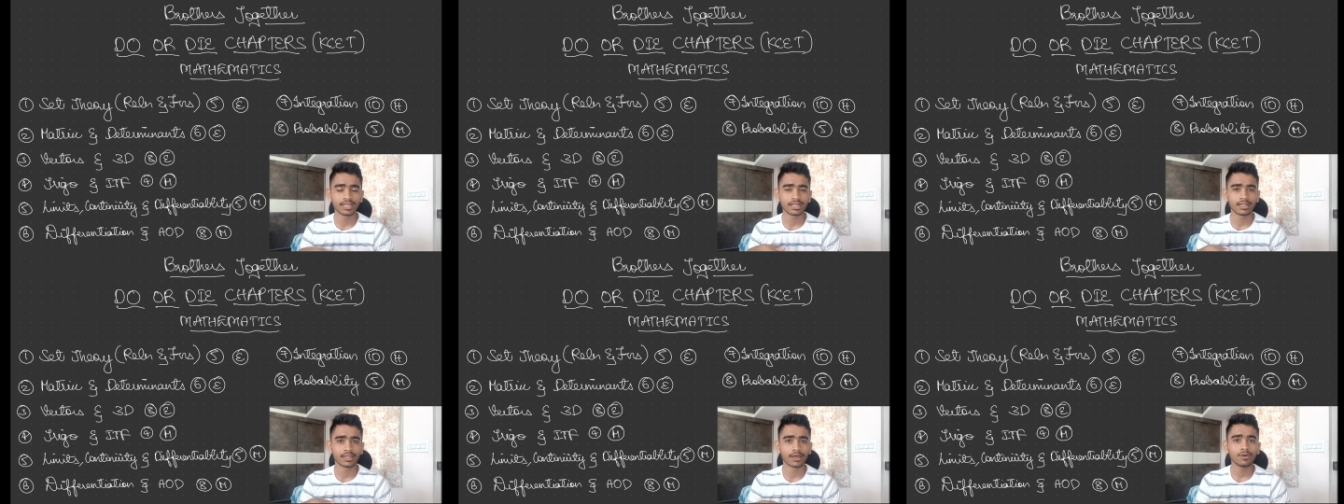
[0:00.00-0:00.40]

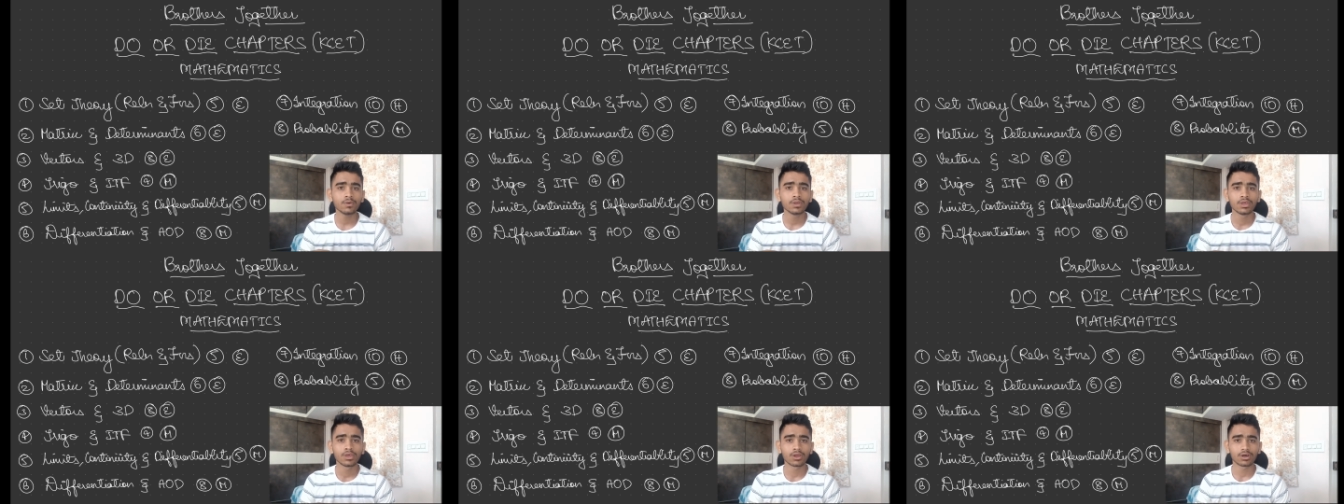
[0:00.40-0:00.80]
little
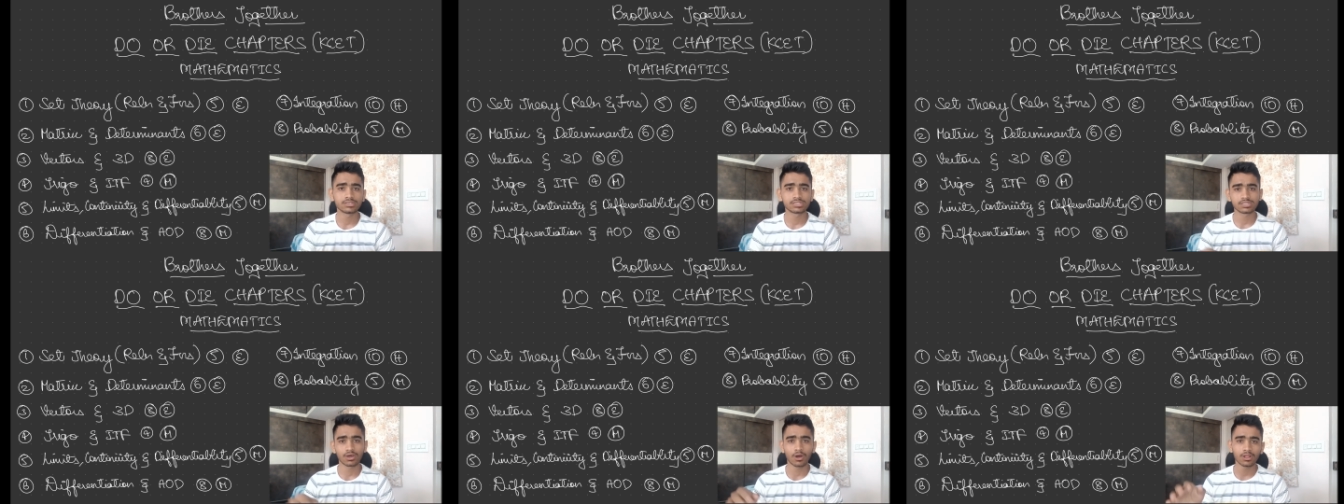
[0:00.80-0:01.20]
now
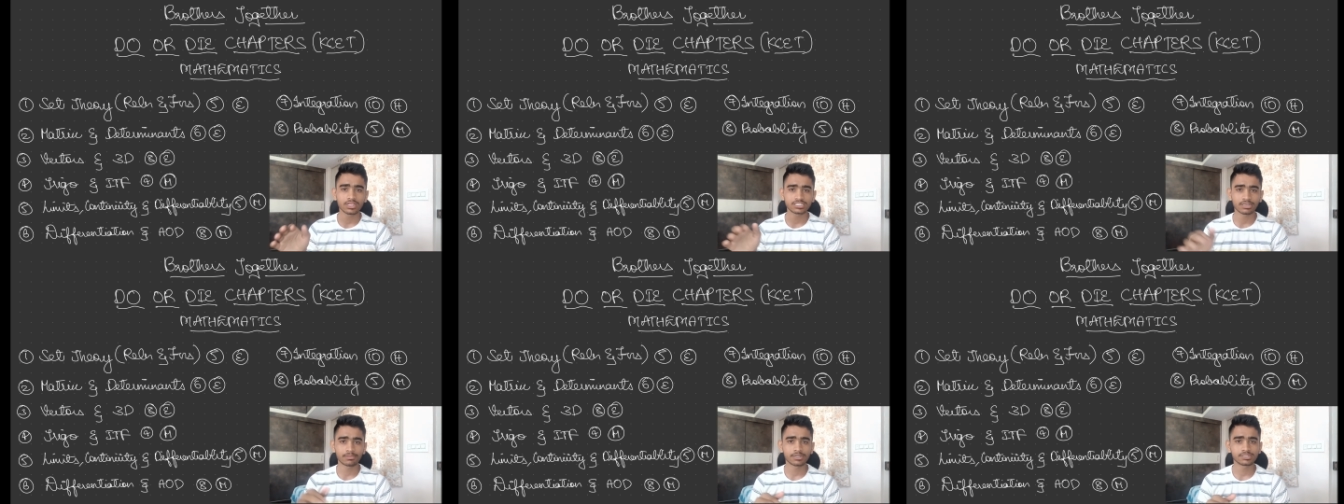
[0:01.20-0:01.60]
because all
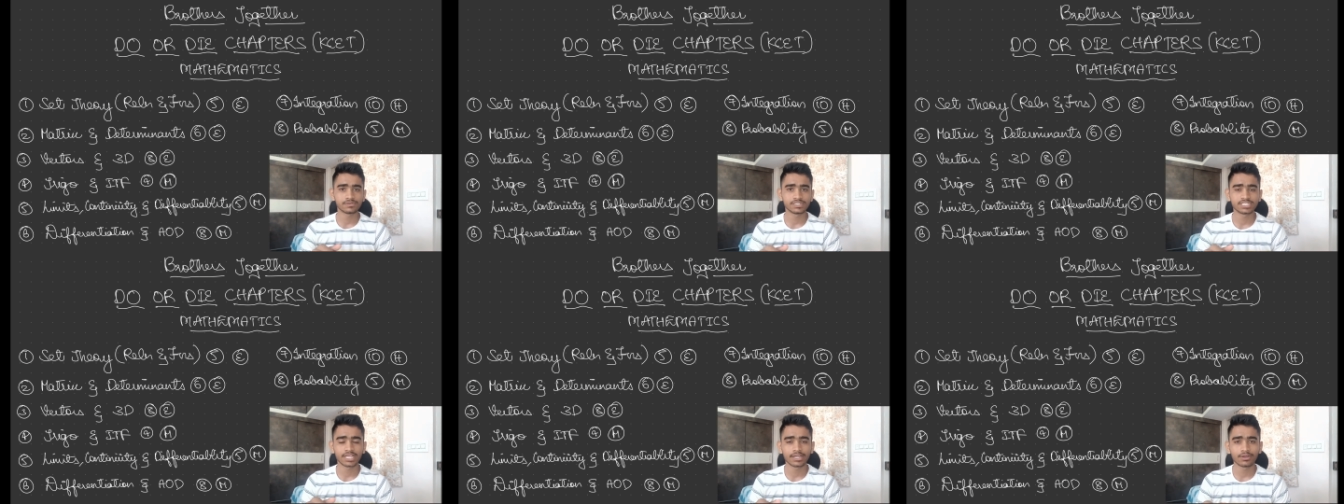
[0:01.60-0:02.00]
the chapters
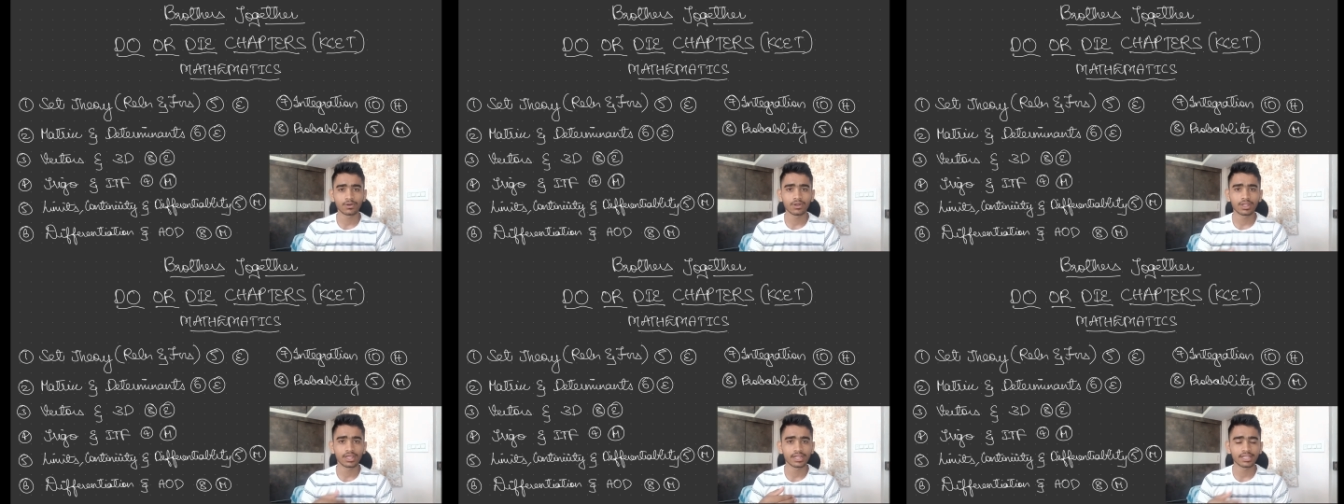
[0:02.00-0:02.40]
which i
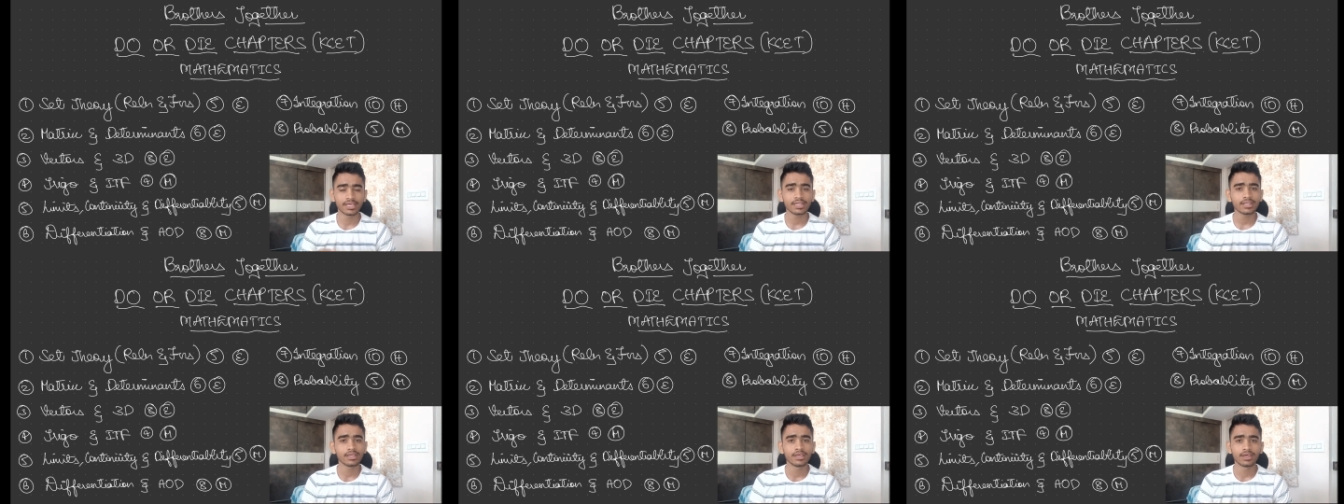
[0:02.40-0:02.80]
told
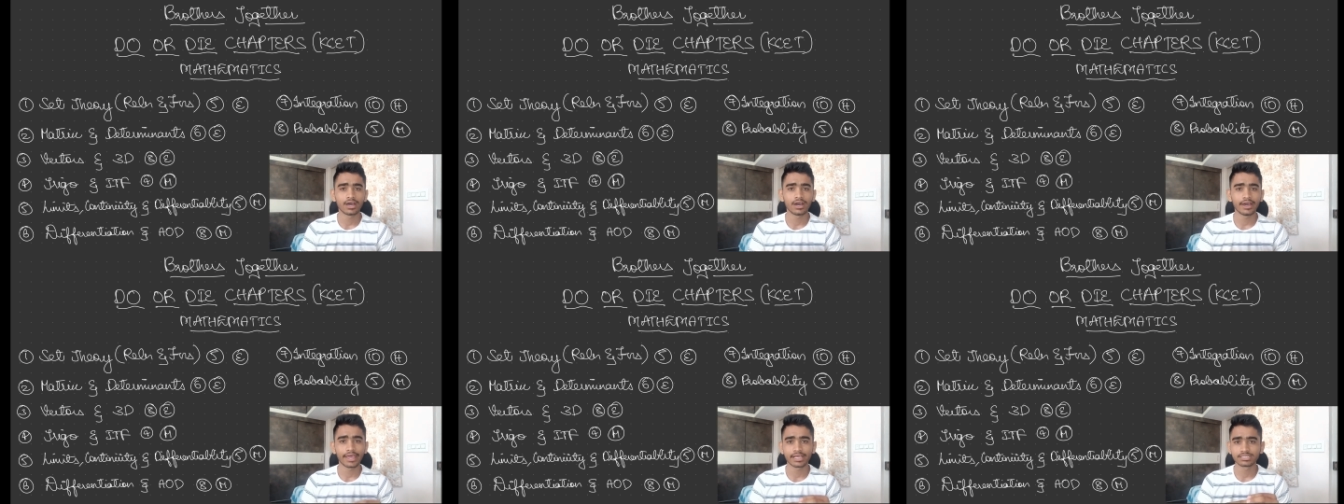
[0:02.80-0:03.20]
earlier
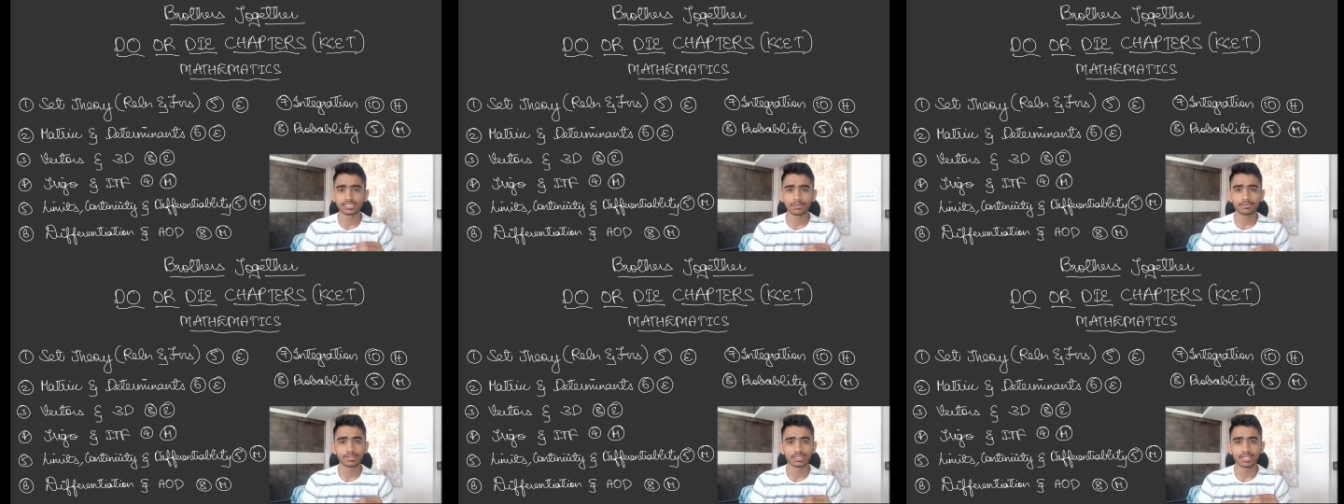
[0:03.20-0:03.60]
uh,
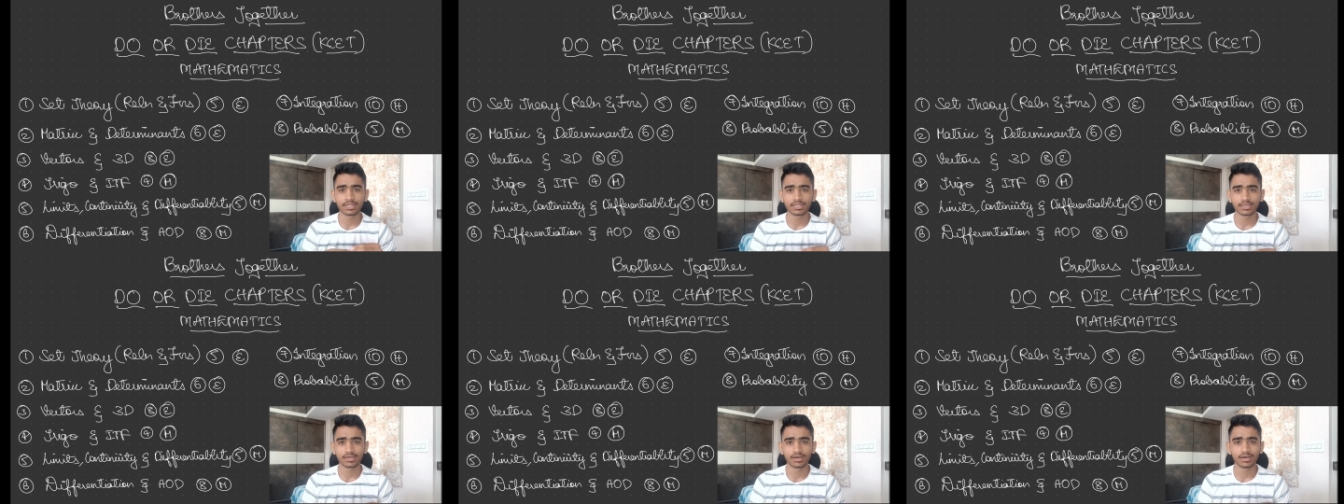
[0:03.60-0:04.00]
except
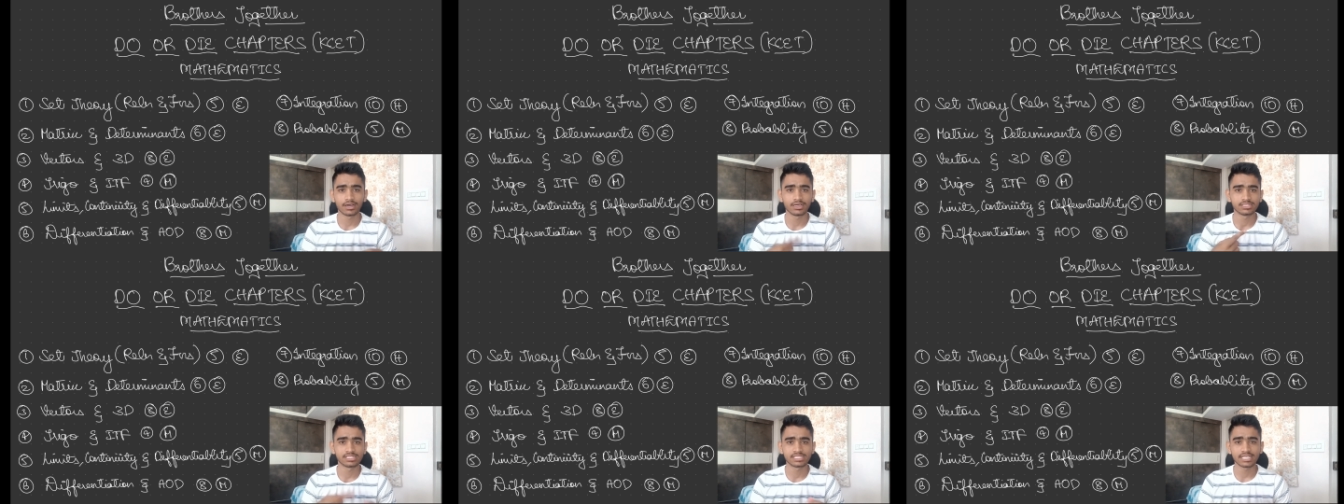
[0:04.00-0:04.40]
that uh,